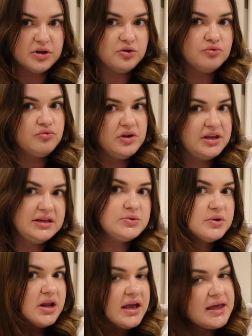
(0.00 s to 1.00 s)
I'm gonna read
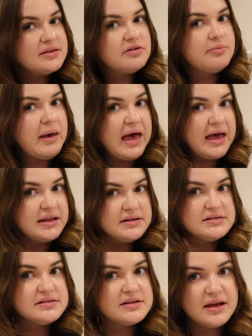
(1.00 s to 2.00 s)
when I get into bed
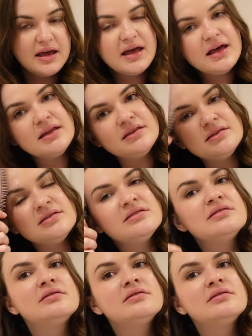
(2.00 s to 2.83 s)
and